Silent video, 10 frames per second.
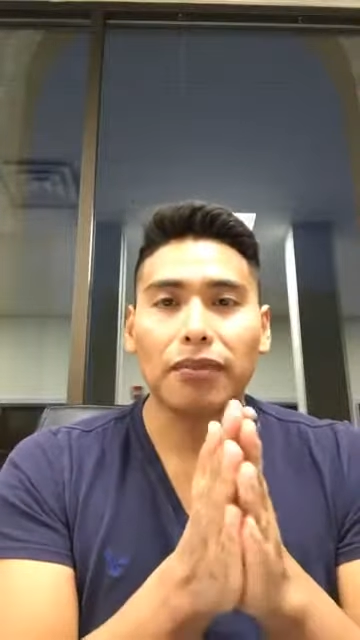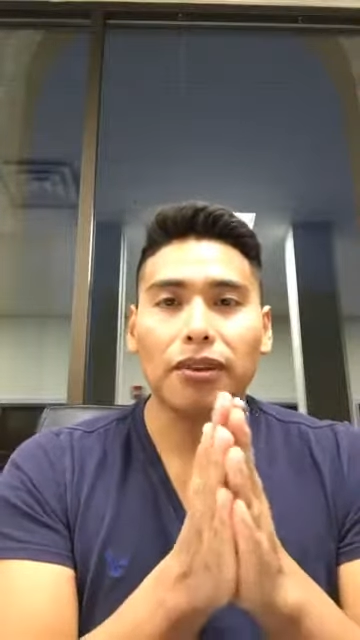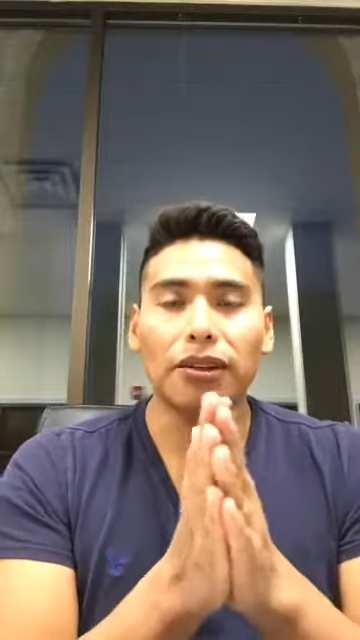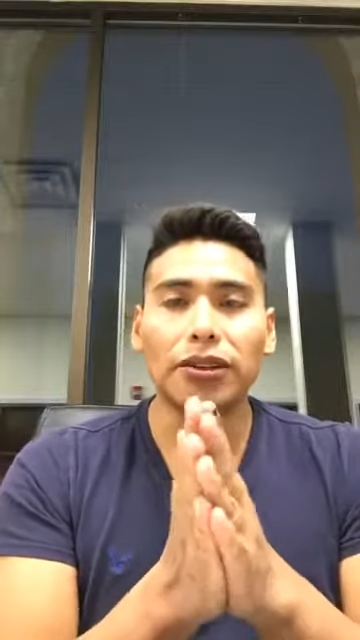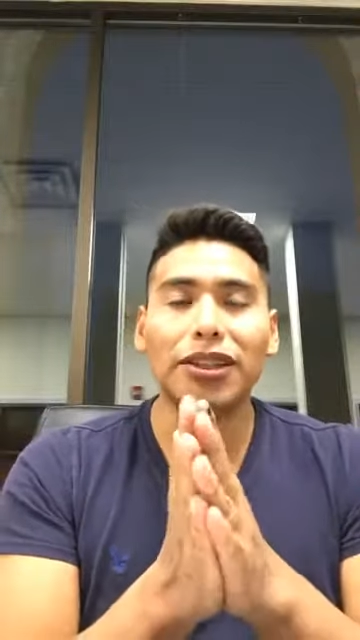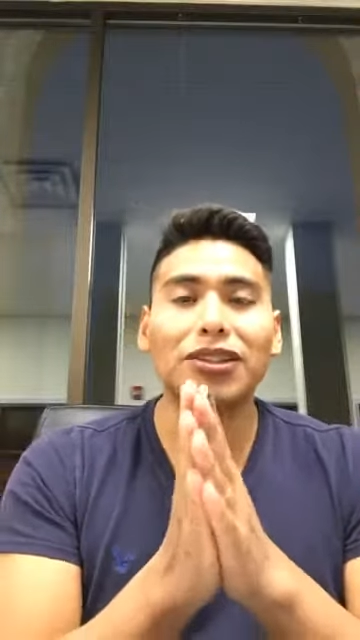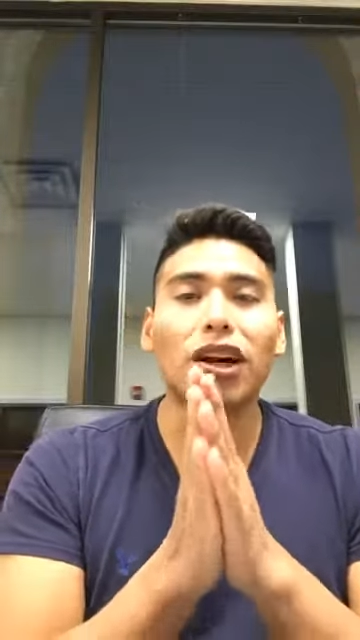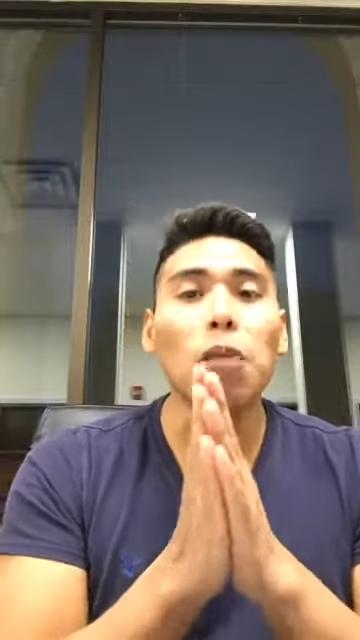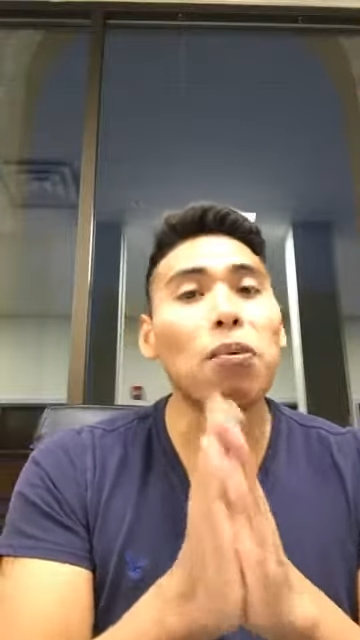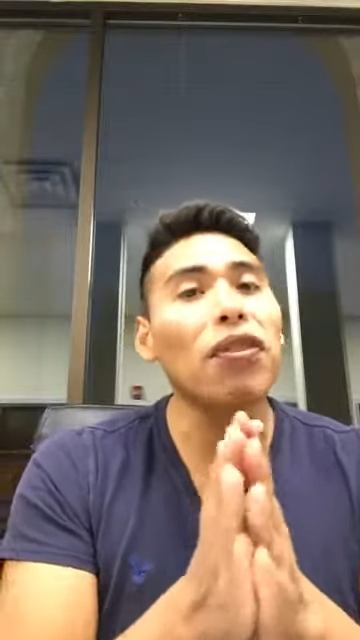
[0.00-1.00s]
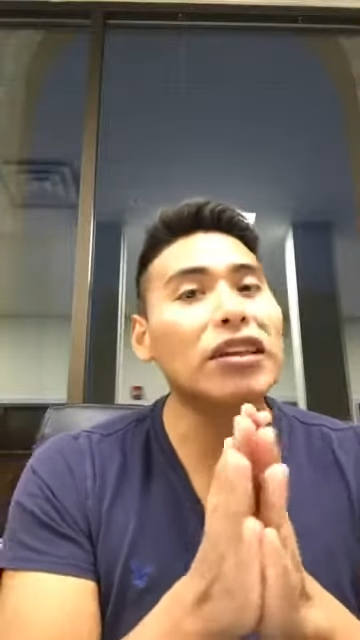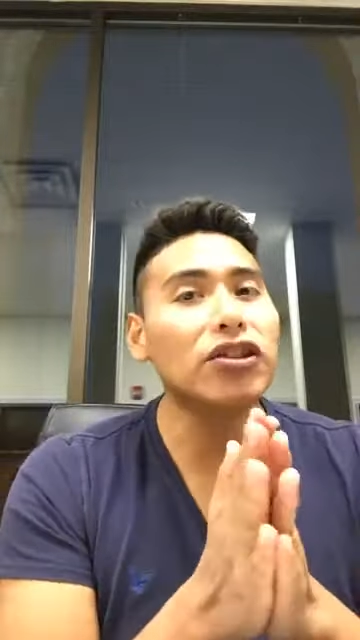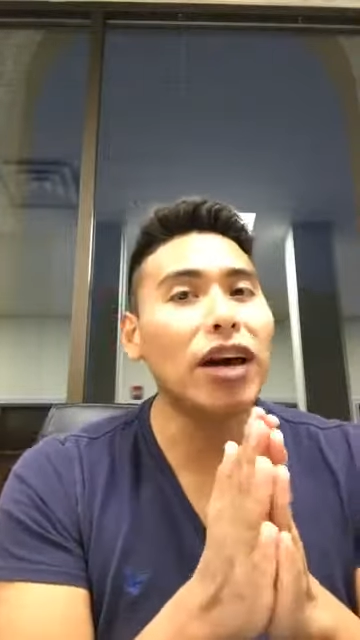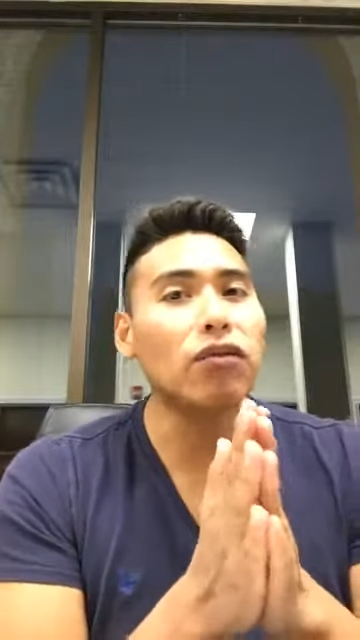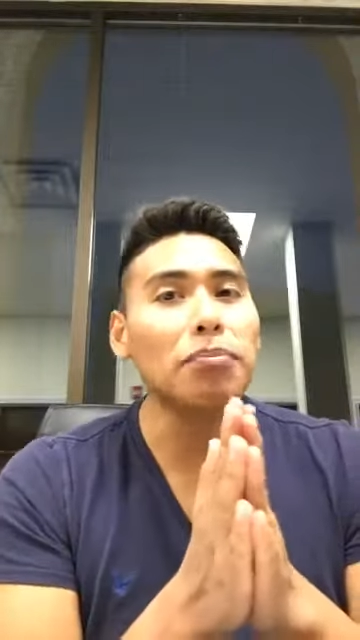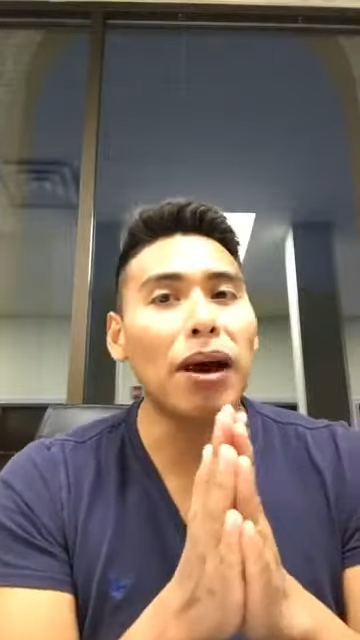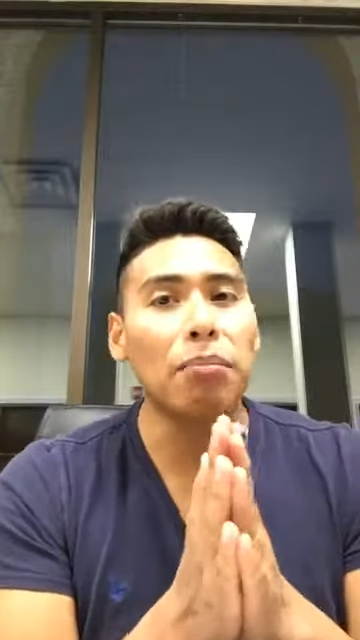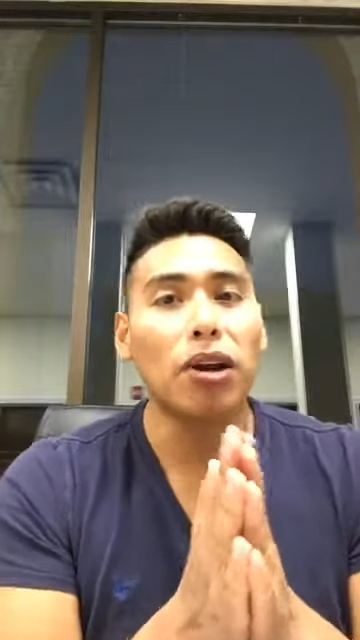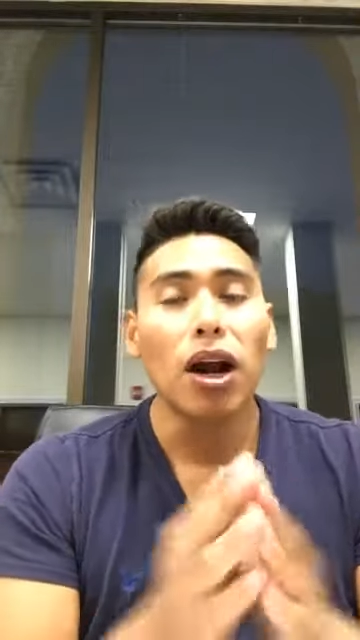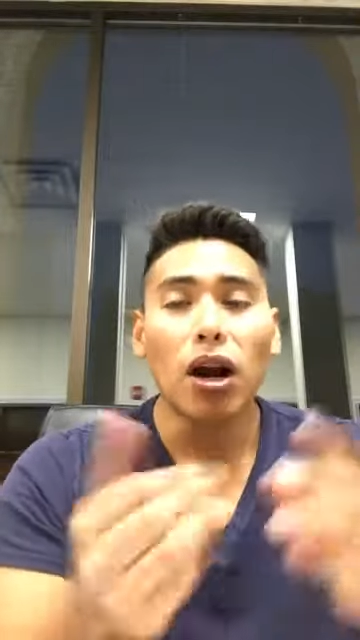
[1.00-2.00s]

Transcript: there's a couple things you got to remember.